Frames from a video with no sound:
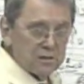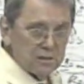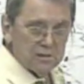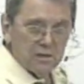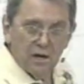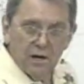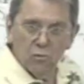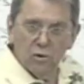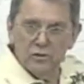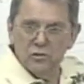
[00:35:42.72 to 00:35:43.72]
He said, I
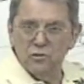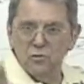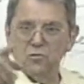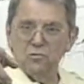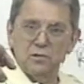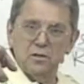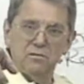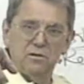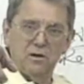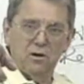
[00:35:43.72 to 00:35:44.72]
watch you on
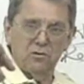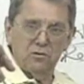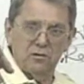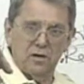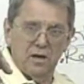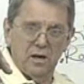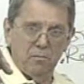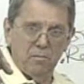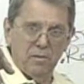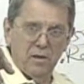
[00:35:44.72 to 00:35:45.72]
TV all the
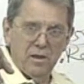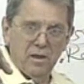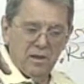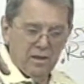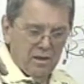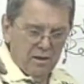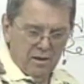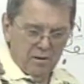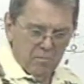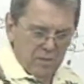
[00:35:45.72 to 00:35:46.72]
time.
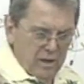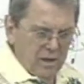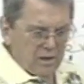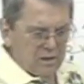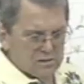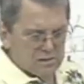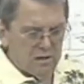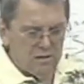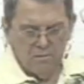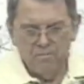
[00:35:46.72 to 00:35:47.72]
Man, he
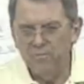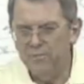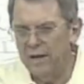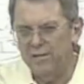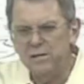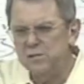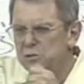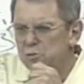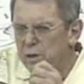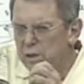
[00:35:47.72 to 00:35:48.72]
said, now this
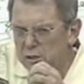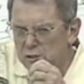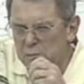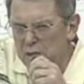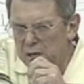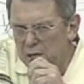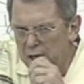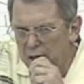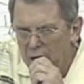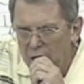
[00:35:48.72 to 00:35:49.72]
is what gets me.
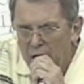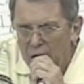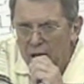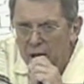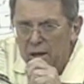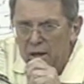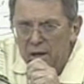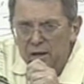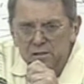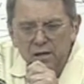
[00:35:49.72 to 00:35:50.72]

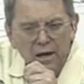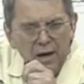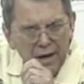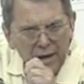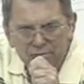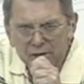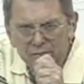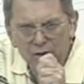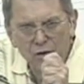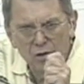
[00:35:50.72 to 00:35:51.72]
He said, I've
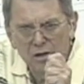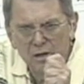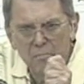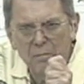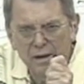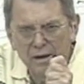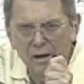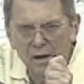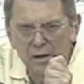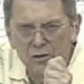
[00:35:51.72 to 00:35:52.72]
never heard anybody
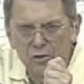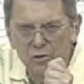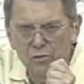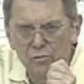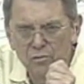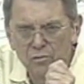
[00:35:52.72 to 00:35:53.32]
like you.